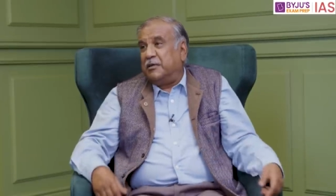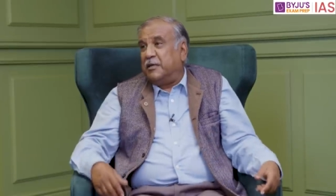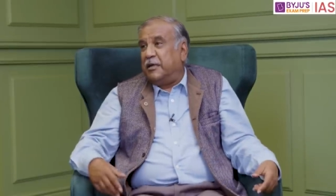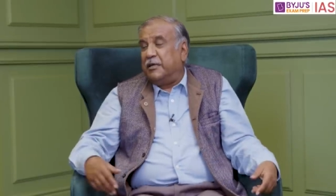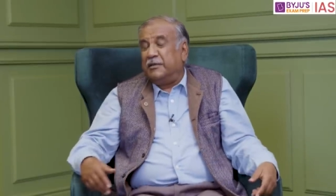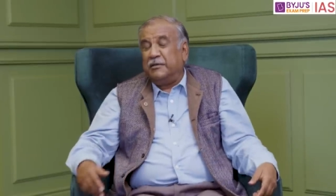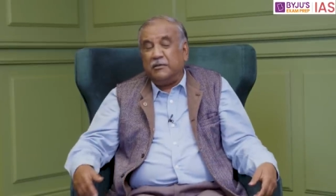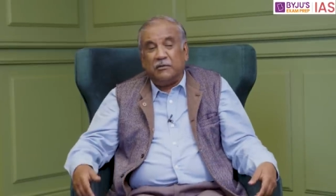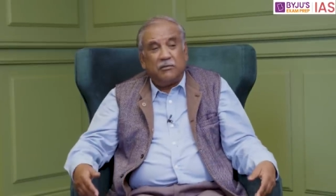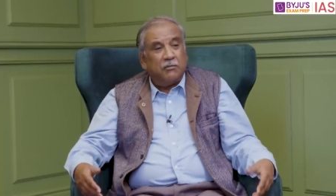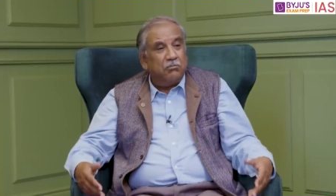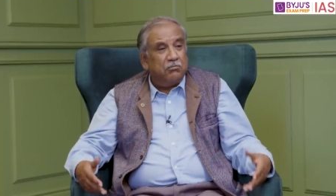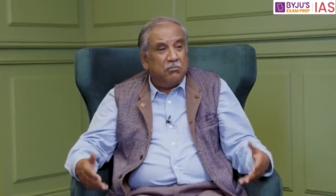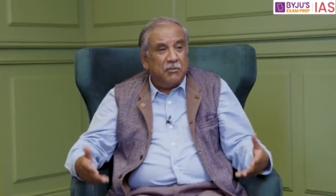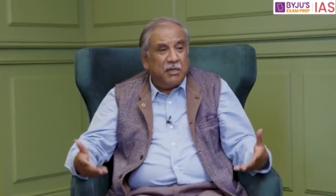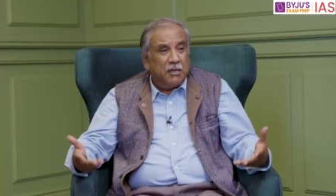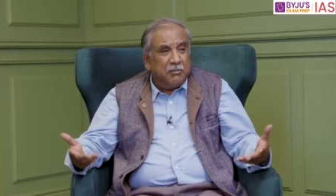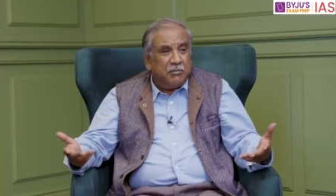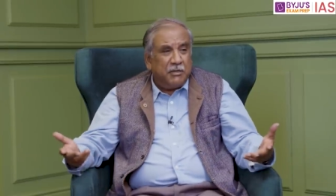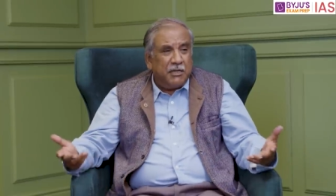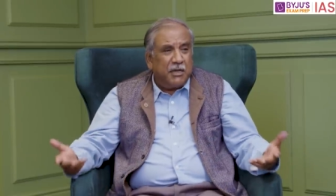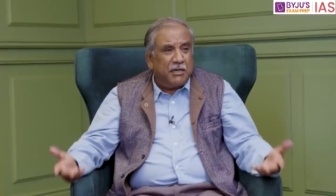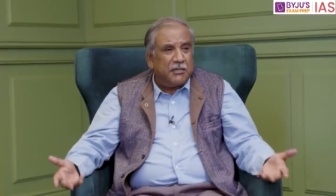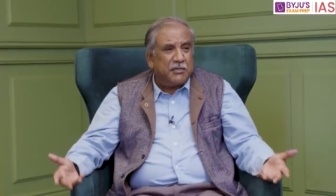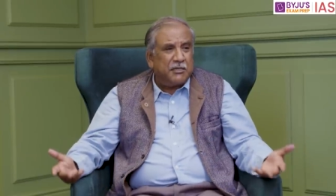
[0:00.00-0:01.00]
And
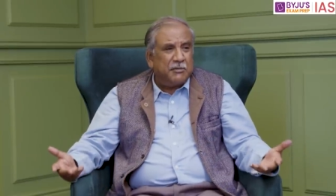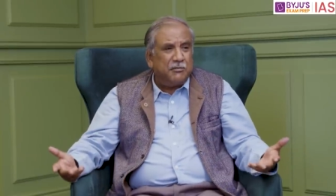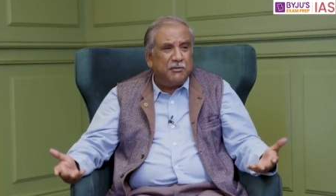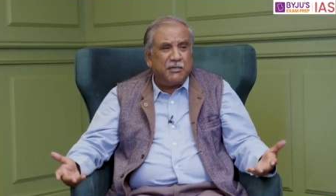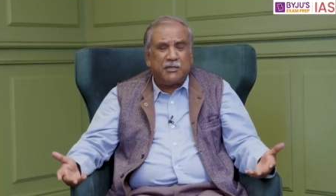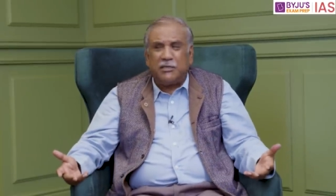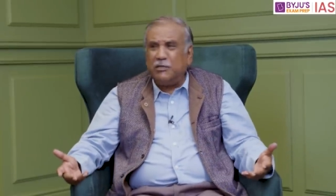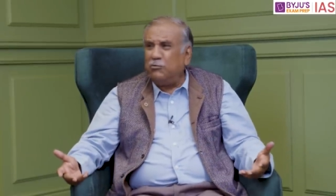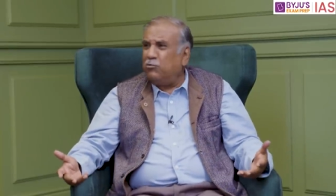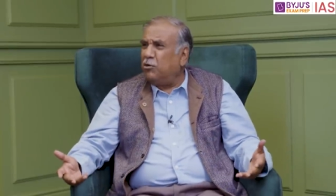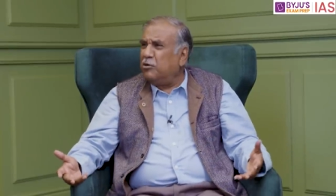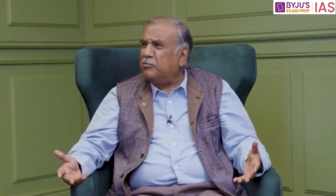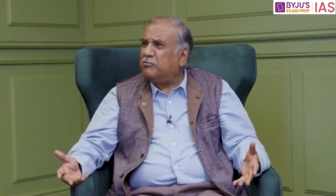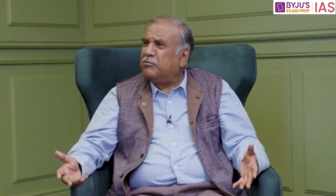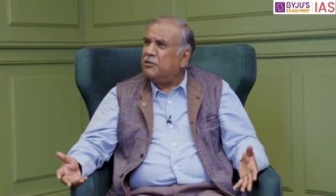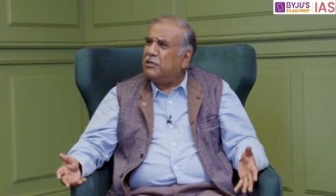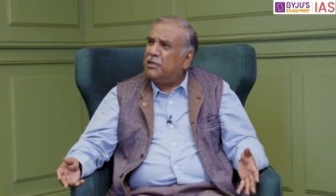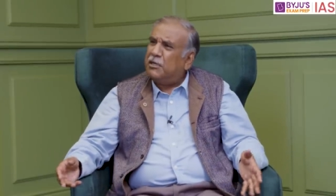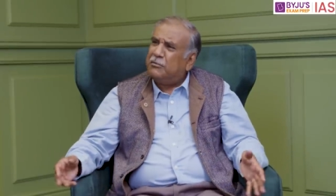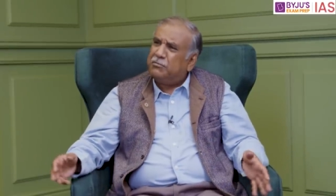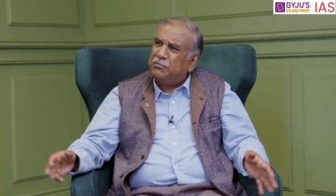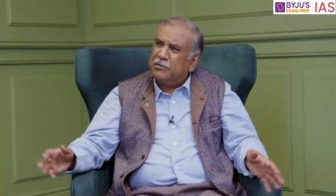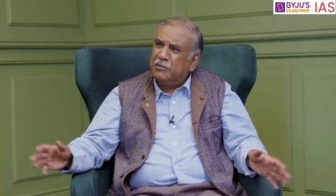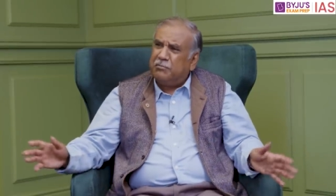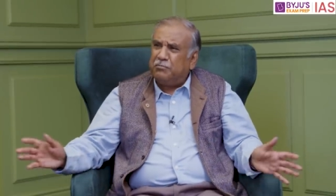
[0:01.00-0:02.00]
maybe ultimately what will
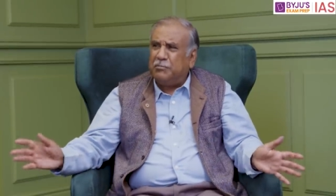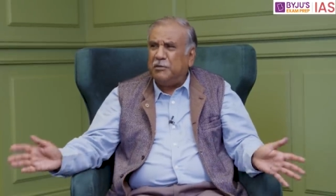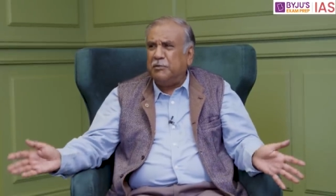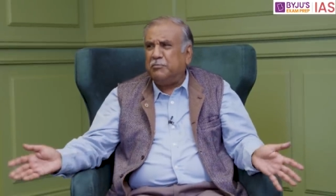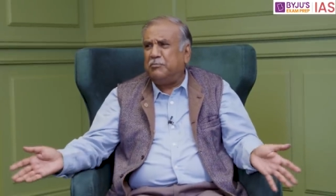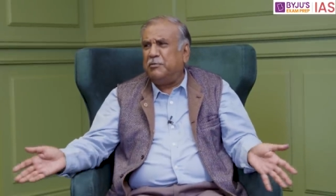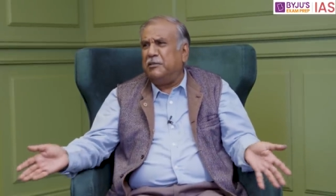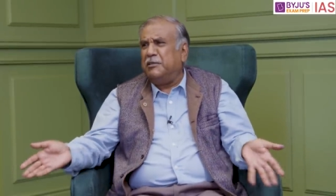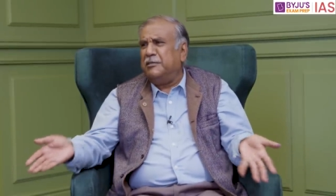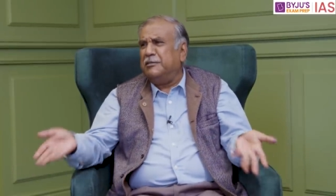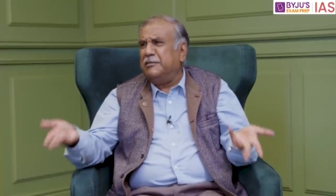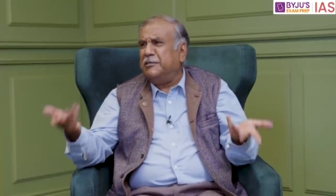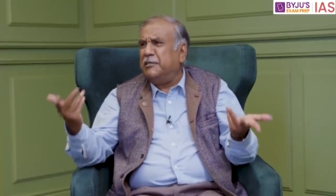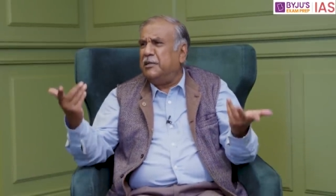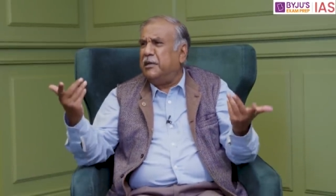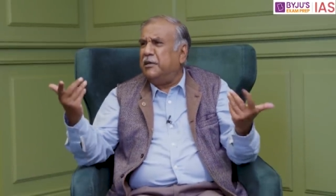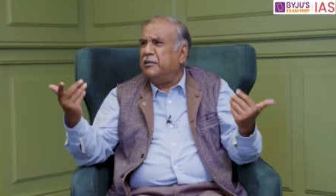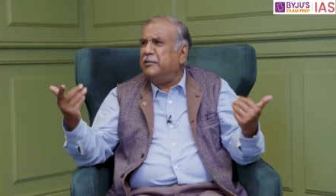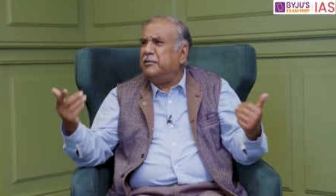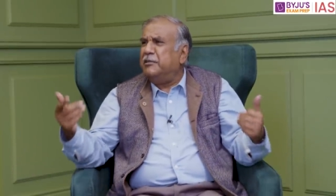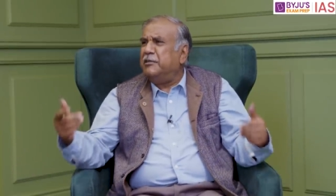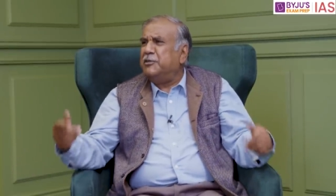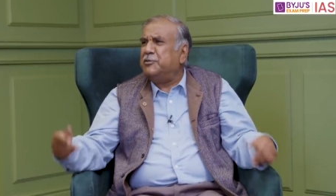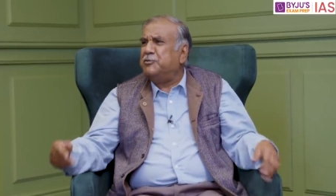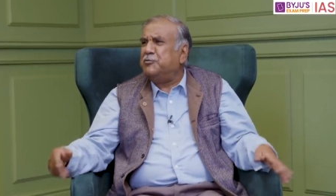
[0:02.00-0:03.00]
happen, people in the
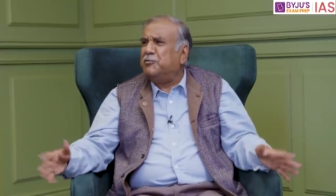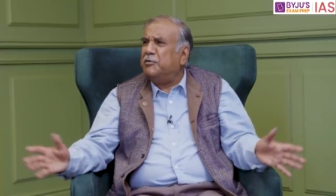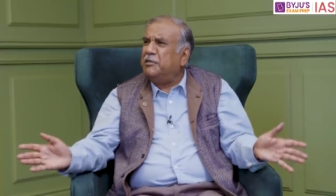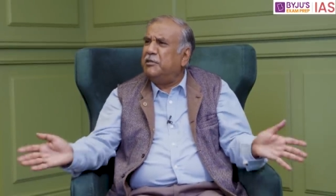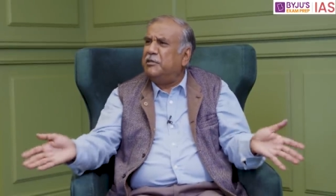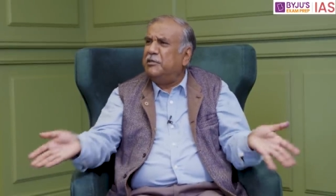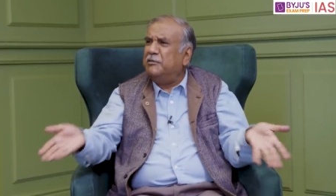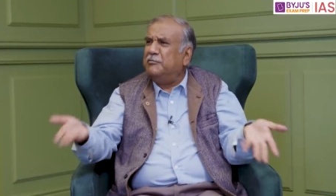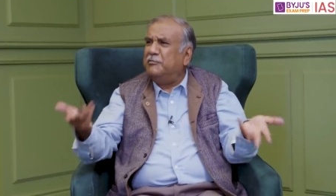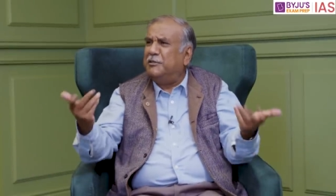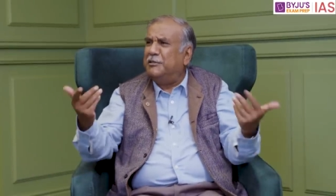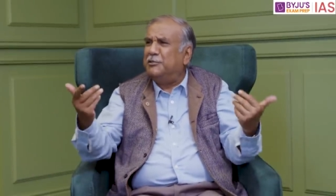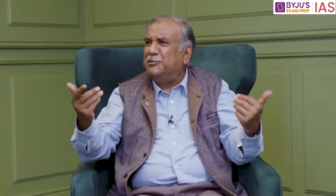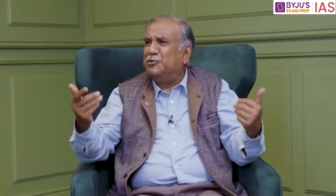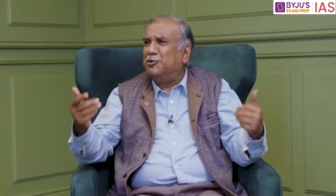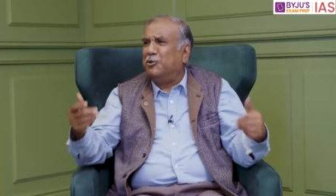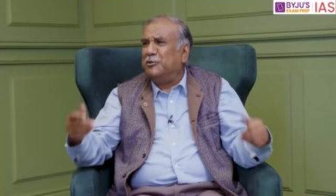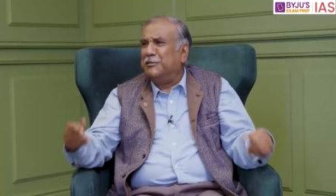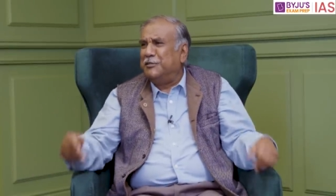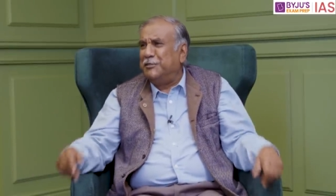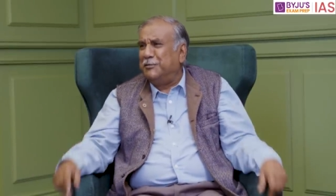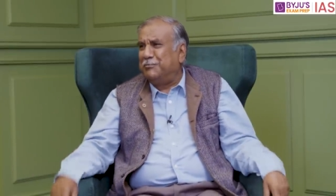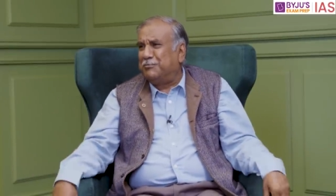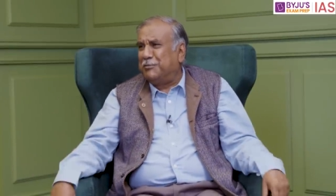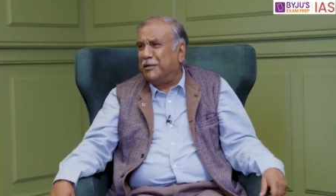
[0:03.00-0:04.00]
IAS will leave and
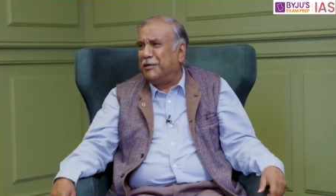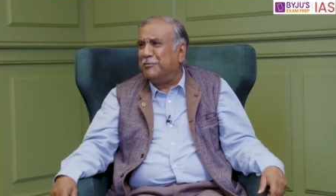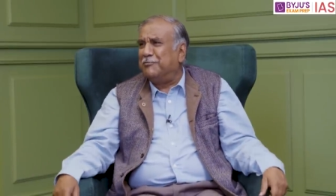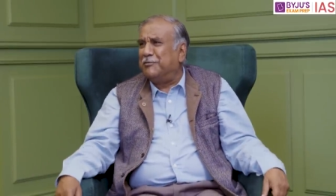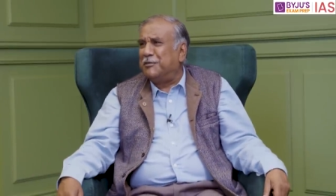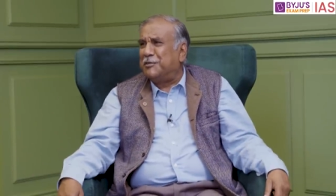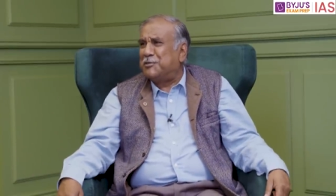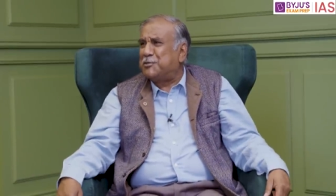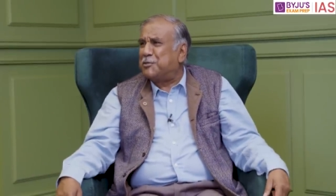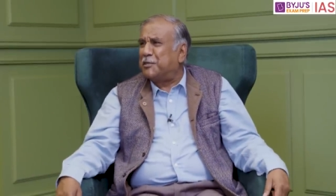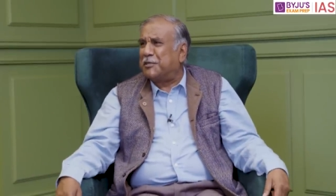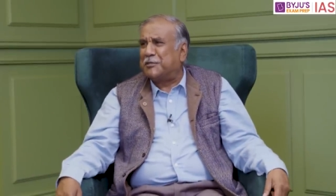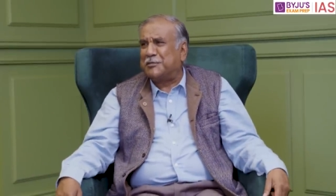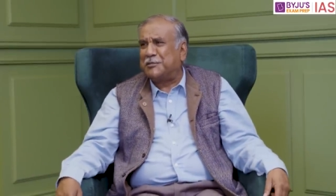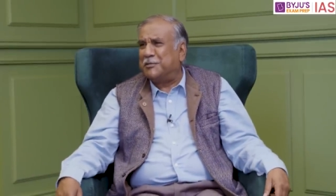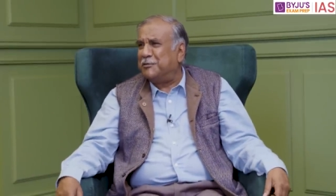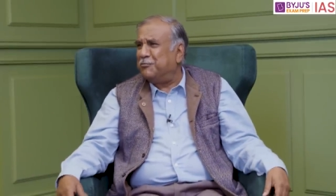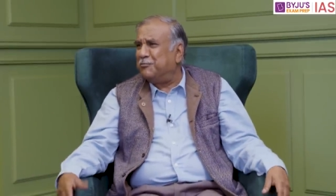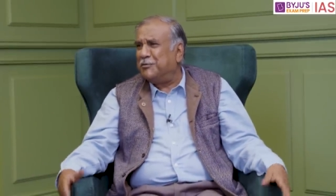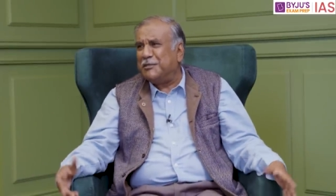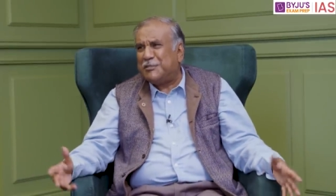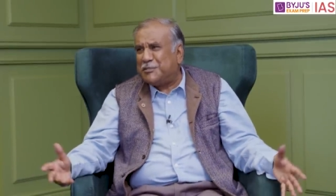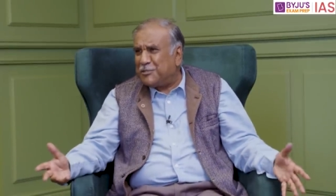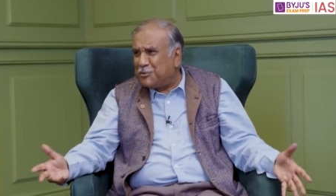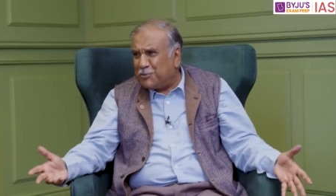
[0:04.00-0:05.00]
join the private sector,
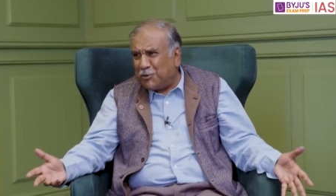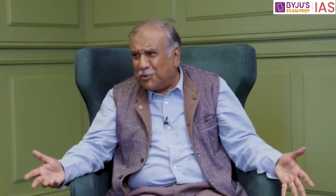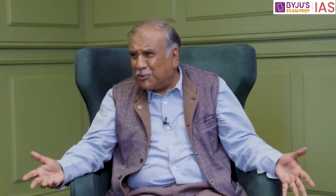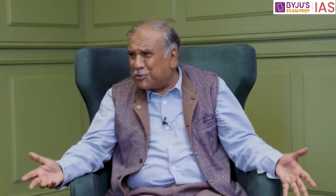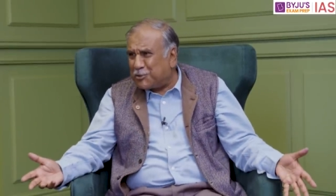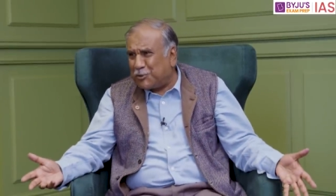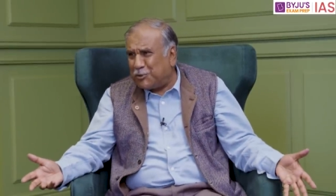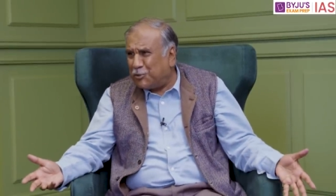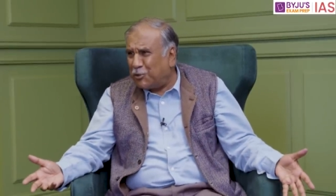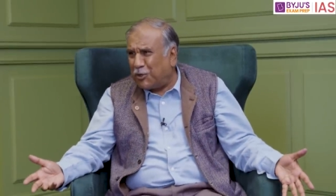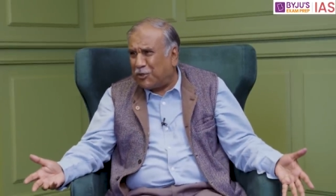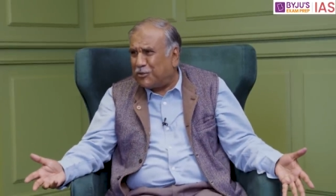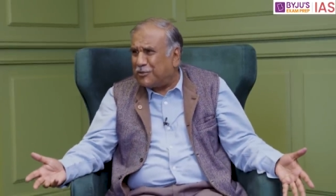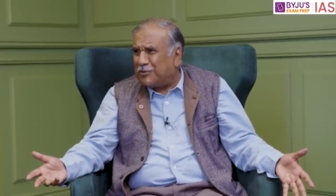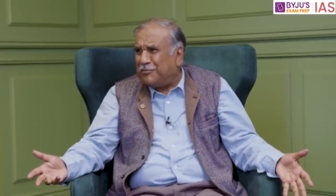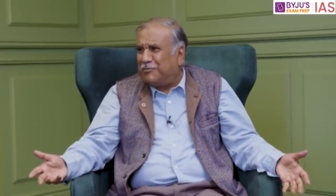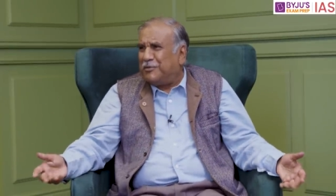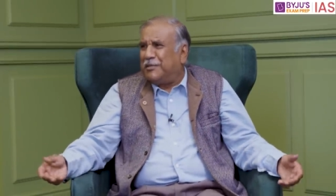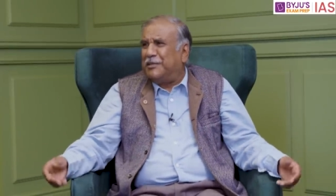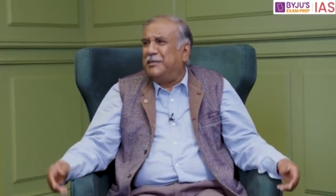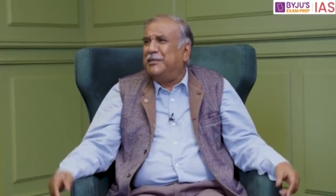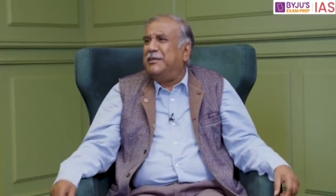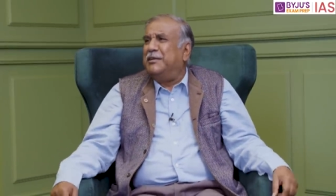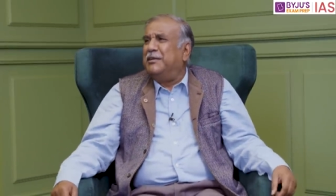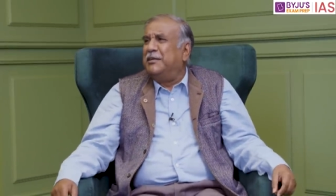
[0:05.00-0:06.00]
which is also not a
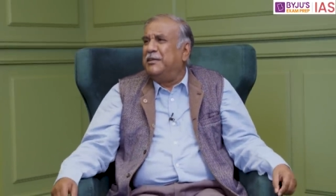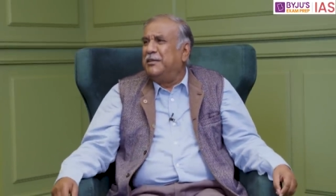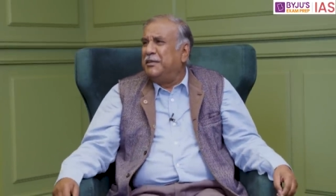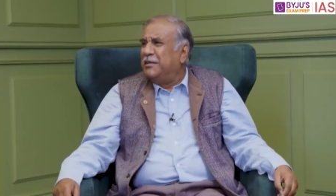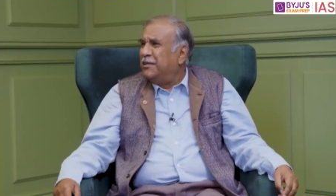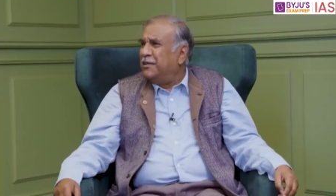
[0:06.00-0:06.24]
very